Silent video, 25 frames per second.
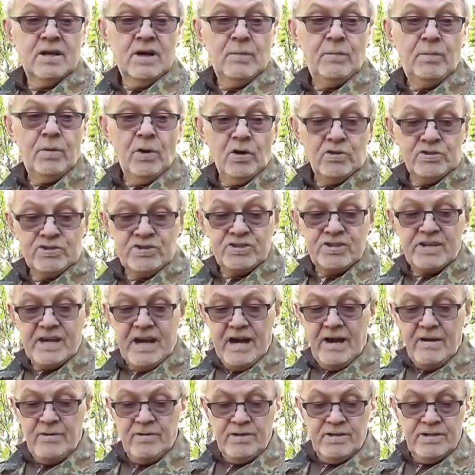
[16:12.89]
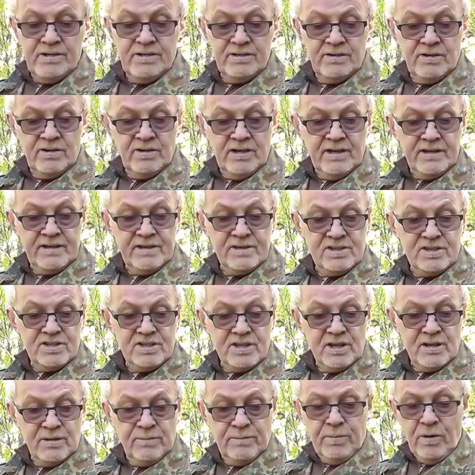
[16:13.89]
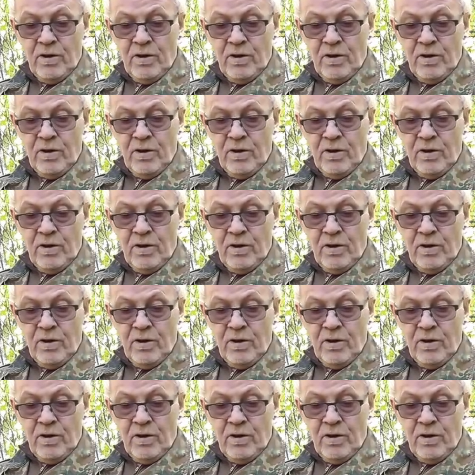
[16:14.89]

a pot scourer, you know, like a steel